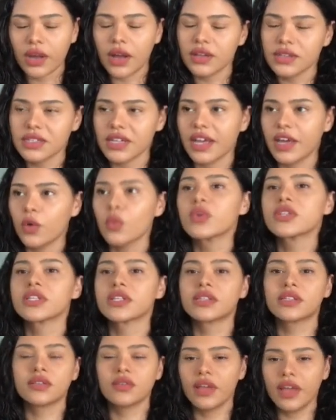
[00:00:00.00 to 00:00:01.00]
I'd say it was a,
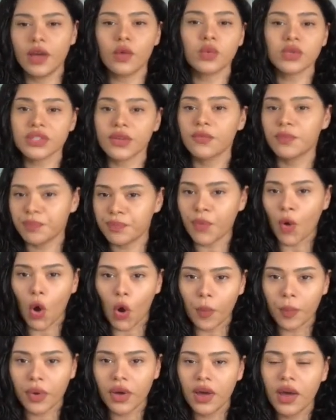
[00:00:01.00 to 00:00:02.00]
it was a
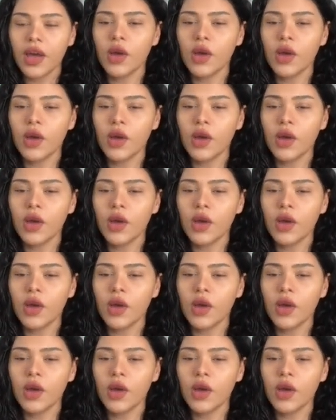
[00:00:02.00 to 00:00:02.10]
pop.